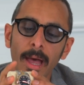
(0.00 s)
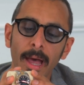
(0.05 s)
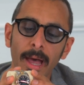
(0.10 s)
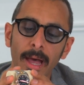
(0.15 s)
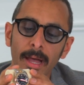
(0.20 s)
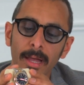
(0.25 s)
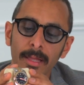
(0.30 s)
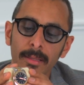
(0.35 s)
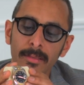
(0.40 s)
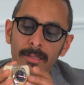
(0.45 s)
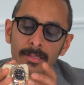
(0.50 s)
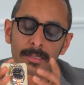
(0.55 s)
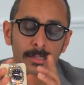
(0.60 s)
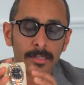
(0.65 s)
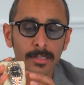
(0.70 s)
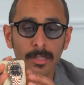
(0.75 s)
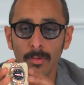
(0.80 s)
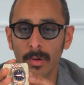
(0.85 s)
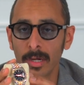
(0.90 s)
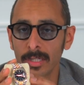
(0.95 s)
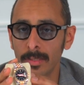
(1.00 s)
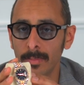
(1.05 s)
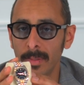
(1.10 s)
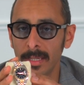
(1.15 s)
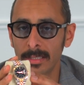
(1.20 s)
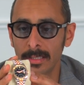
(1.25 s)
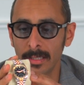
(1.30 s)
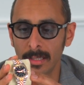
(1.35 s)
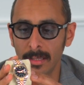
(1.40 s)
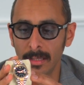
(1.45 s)
And this is the watch
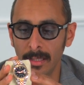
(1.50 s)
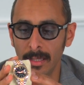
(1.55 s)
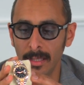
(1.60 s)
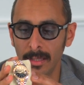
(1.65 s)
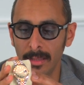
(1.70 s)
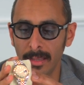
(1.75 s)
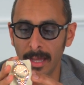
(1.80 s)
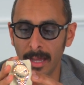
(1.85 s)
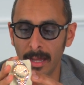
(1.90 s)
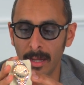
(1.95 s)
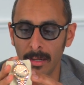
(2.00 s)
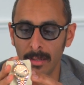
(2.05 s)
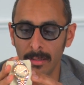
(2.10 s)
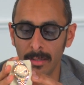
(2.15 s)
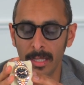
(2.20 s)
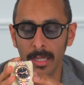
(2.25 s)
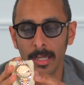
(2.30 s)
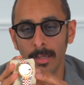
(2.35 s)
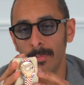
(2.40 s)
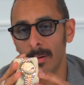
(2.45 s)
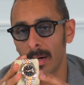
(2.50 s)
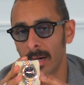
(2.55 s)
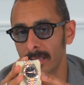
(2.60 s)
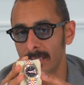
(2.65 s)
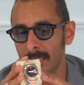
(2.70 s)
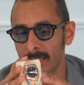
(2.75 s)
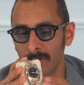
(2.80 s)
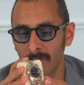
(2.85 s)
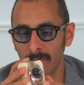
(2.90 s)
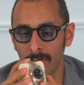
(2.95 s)
basically that he
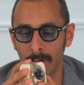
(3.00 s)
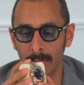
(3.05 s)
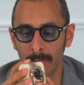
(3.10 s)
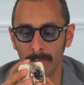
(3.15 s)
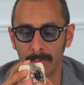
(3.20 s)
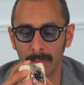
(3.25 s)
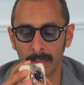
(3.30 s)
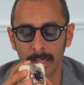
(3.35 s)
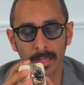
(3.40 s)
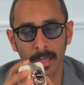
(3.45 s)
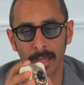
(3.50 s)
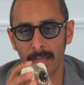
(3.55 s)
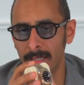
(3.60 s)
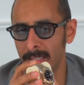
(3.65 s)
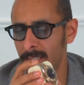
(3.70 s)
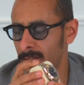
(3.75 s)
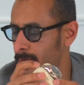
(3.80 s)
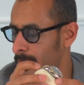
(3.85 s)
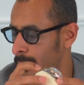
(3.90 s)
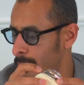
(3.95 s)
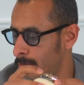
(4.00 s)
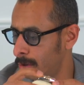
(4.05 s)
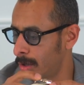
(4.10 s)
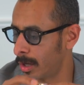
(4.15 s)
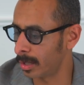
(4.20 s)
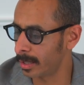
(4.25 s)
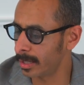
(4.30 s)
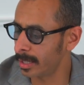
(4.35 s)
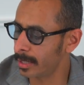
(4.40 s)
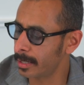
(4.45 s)
bought from his fellow
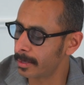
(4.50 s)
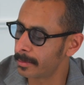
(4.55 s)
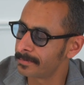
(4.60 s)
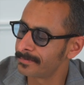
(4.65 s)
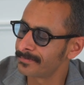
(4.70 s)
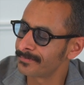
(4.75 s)
colleague.